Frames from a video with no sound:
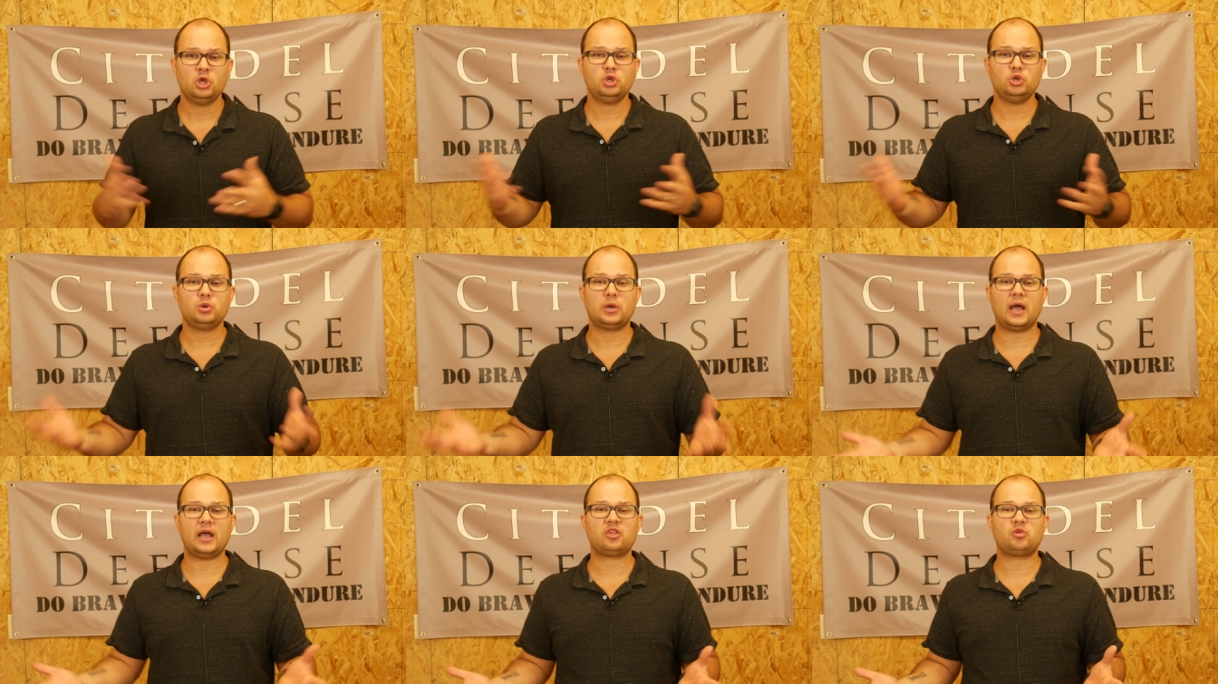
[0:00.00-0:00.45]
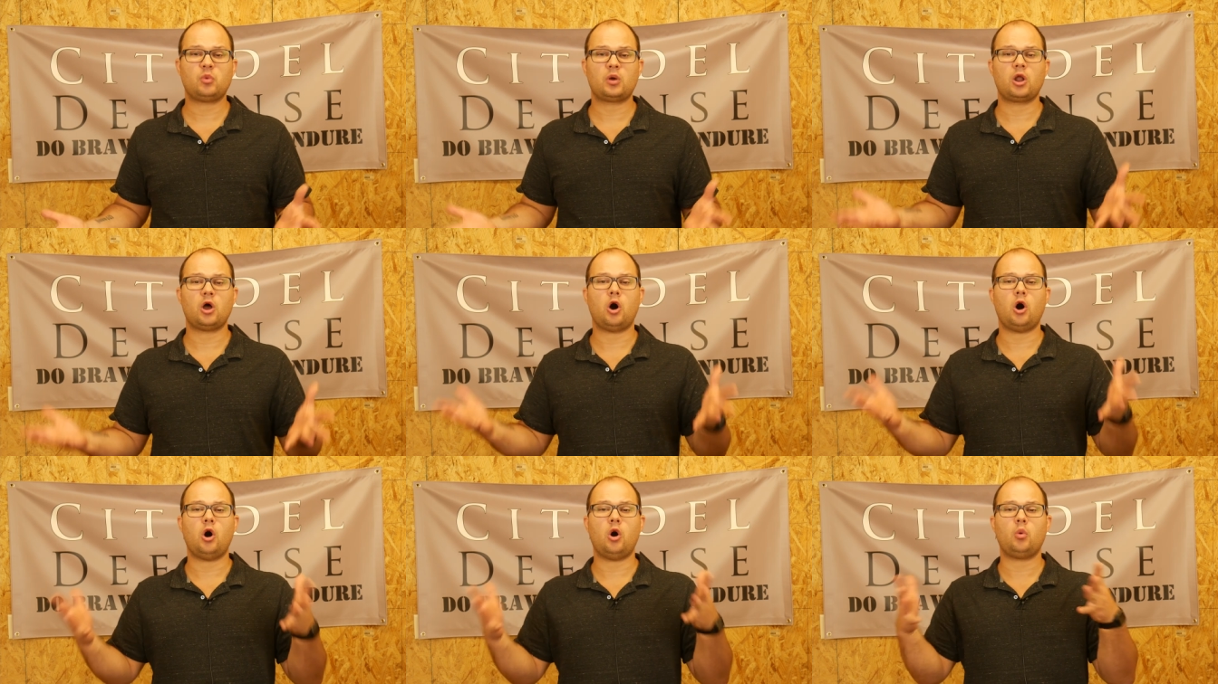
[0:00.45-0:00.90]
you guys
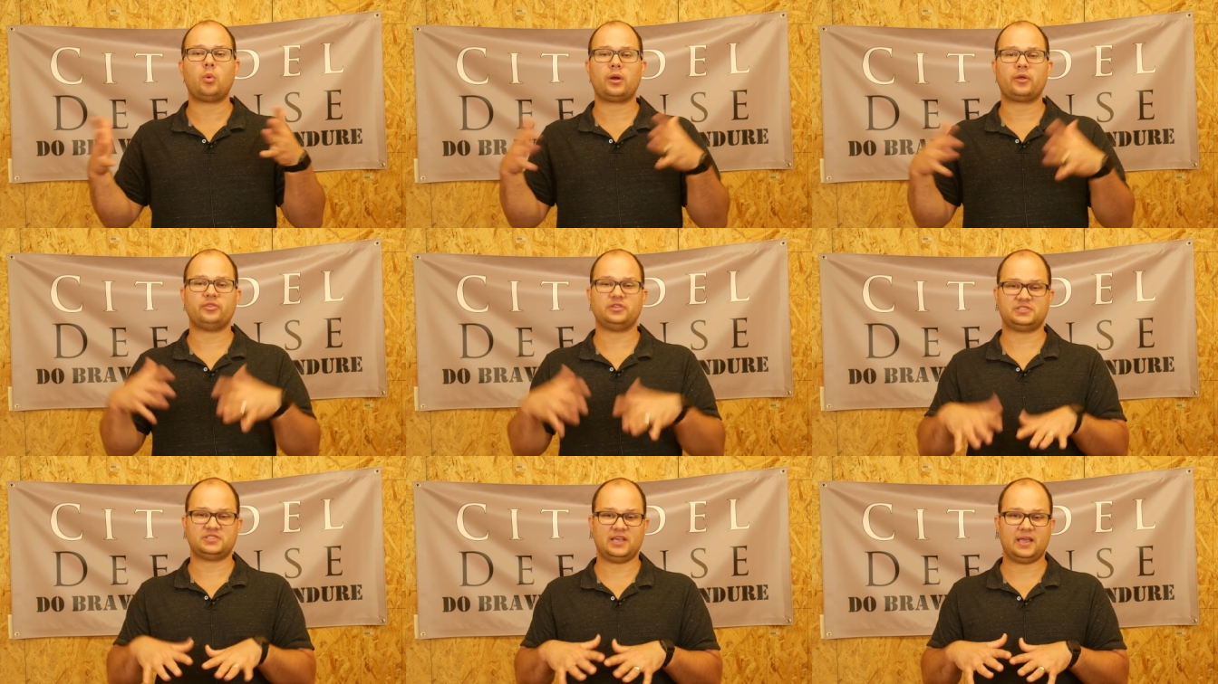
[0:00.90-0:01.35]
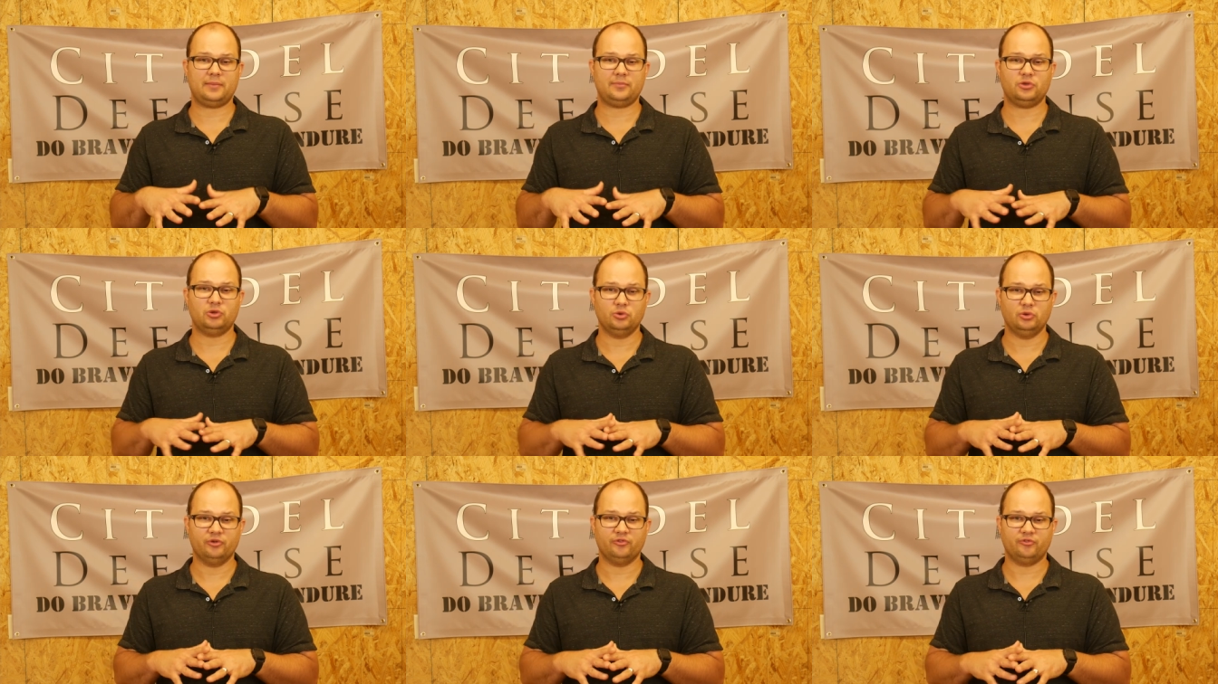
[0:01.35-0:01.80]
want to all wear the
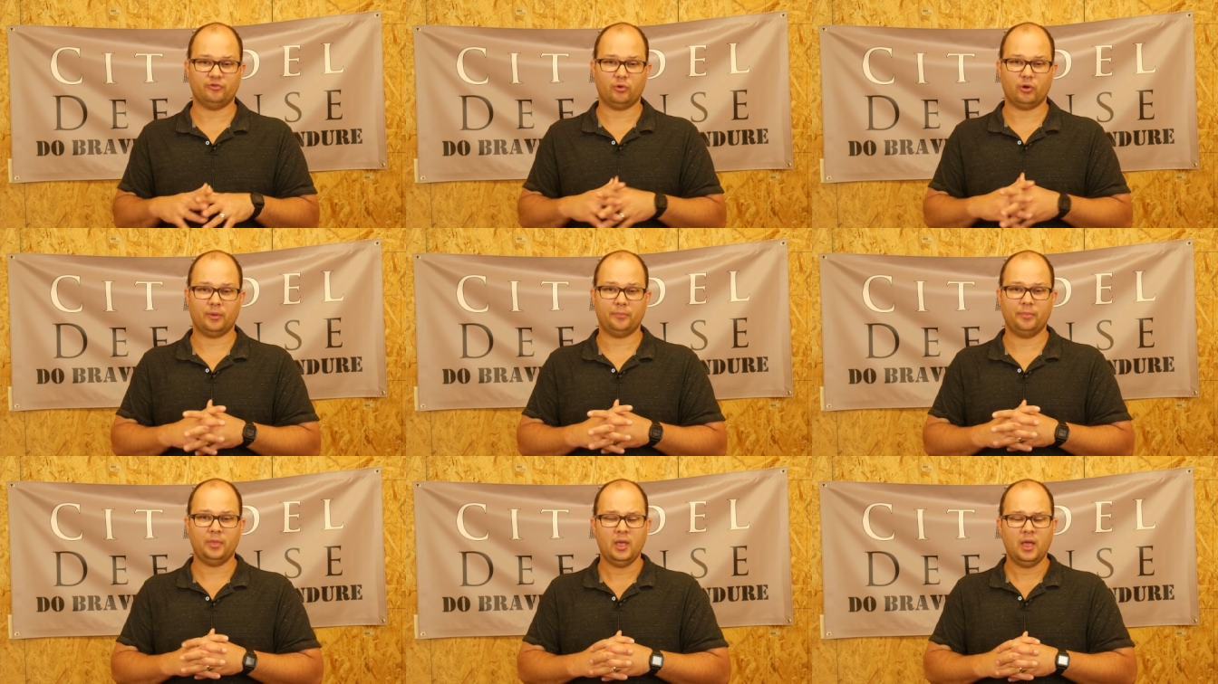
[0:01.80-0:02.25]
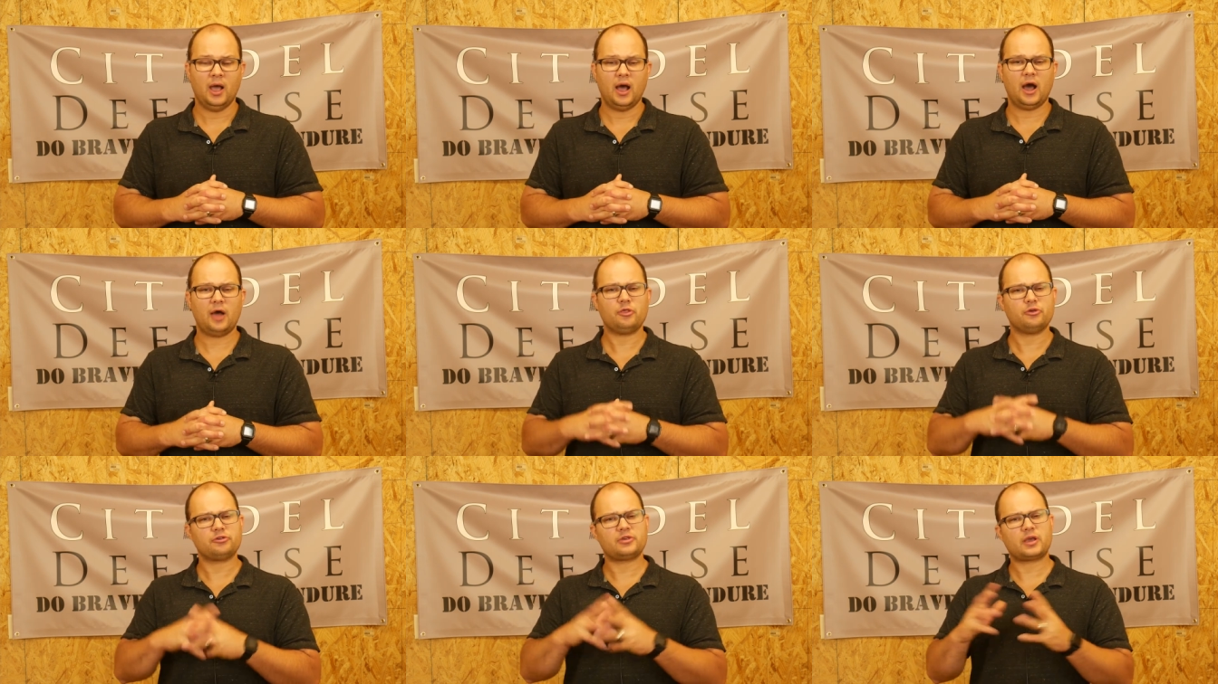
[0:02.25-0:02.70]
same uniform.
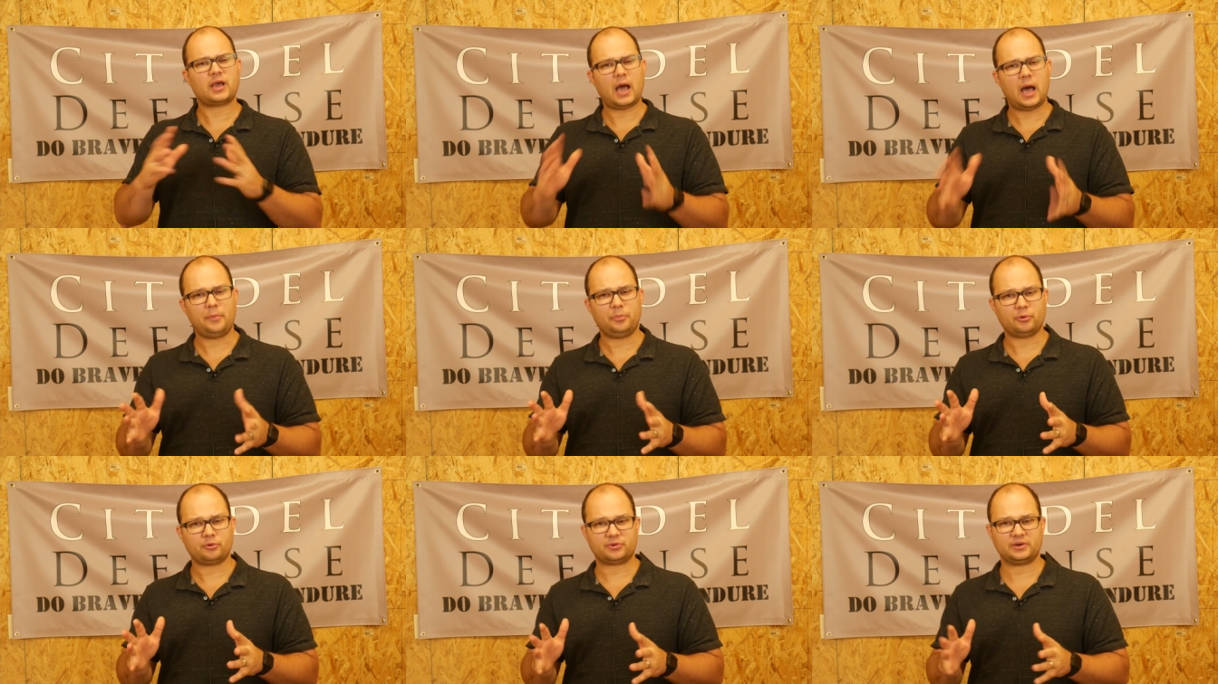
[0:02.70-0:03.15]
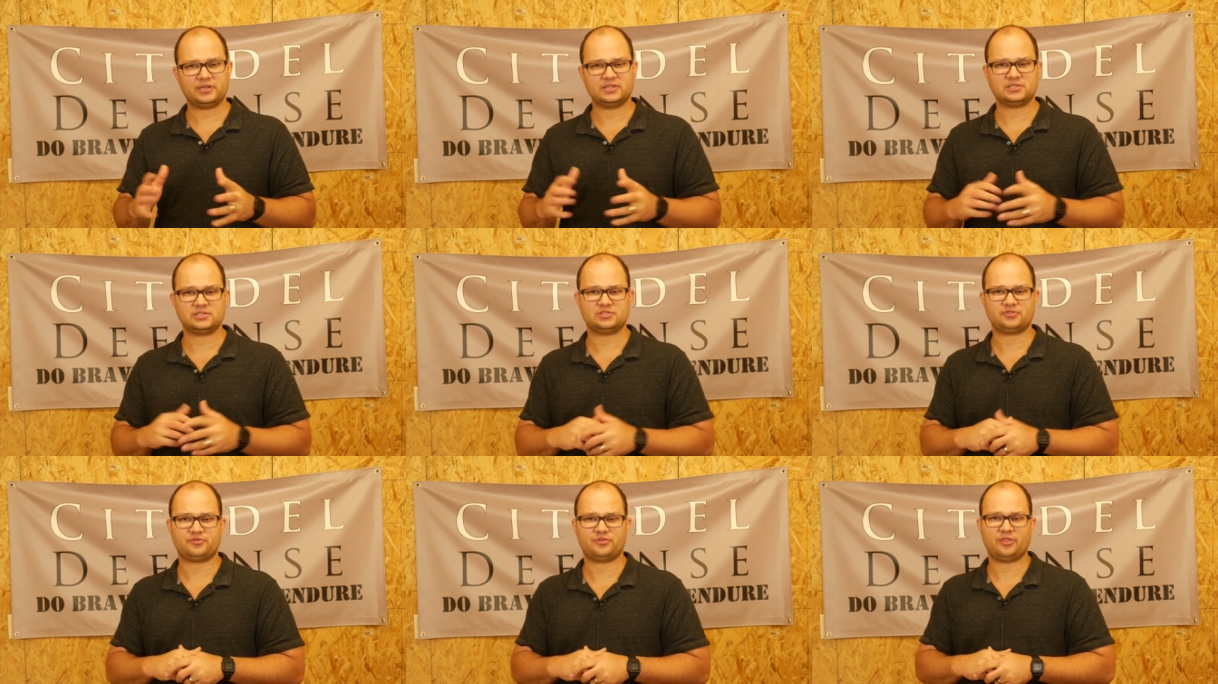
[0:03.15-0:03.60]
Uh, there's a couple
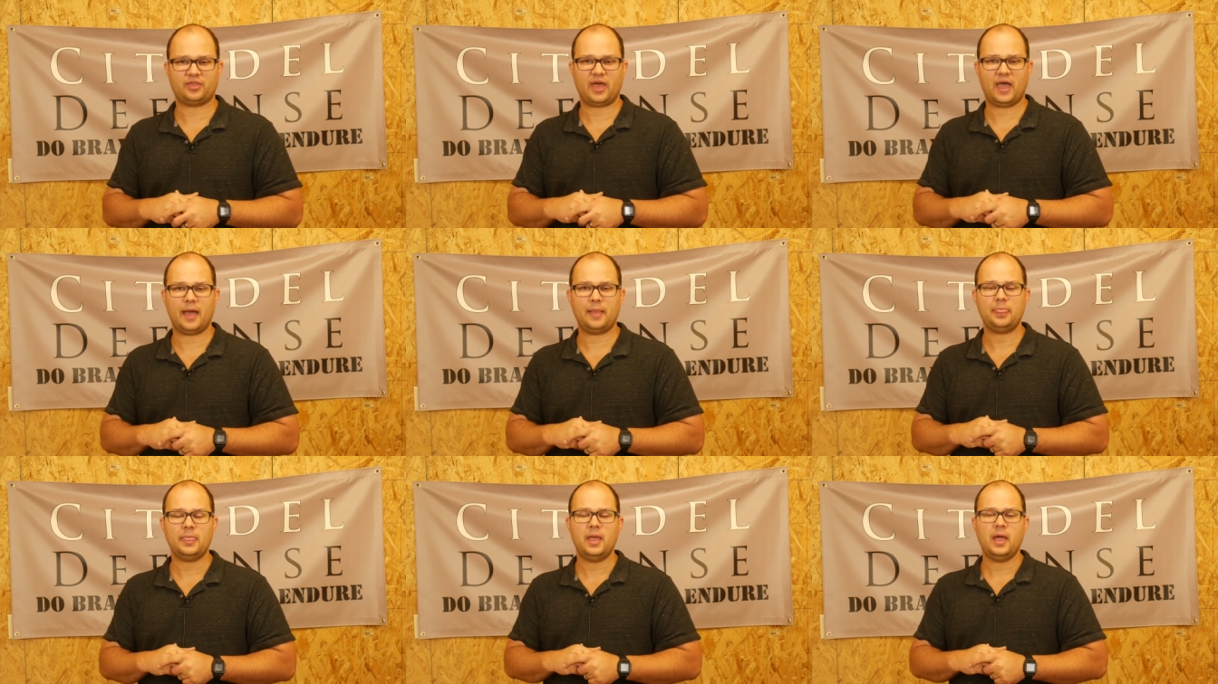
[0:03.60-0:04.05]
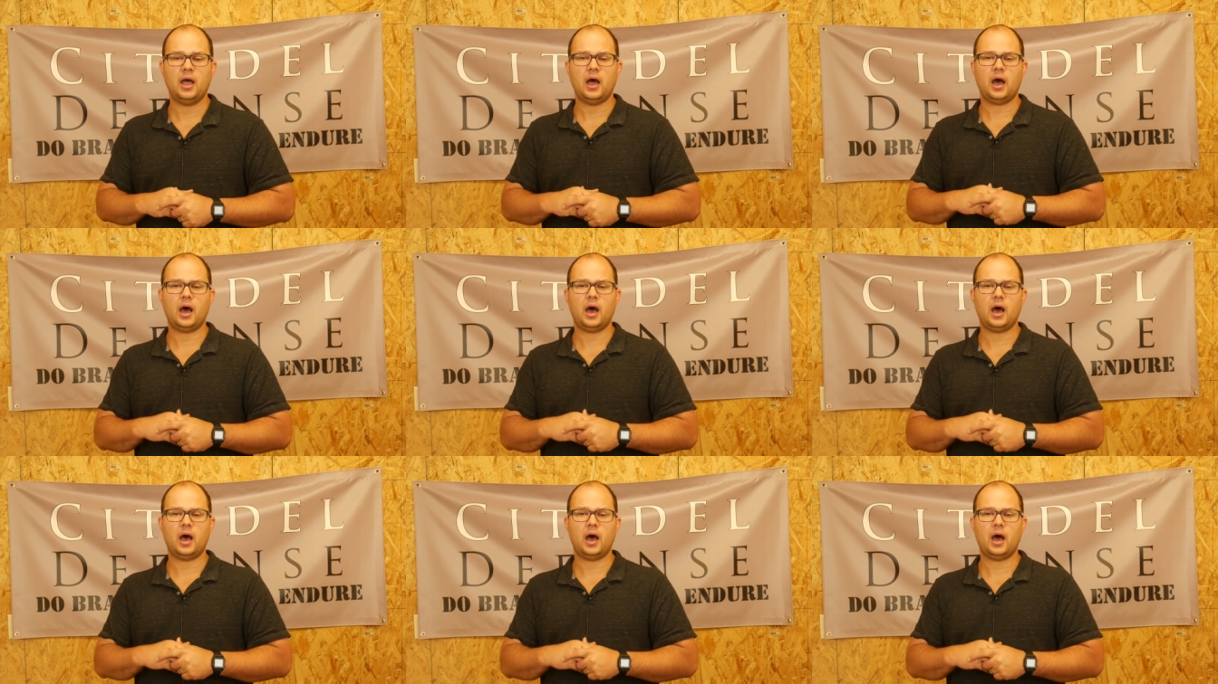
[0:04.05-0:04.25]
reasons for that.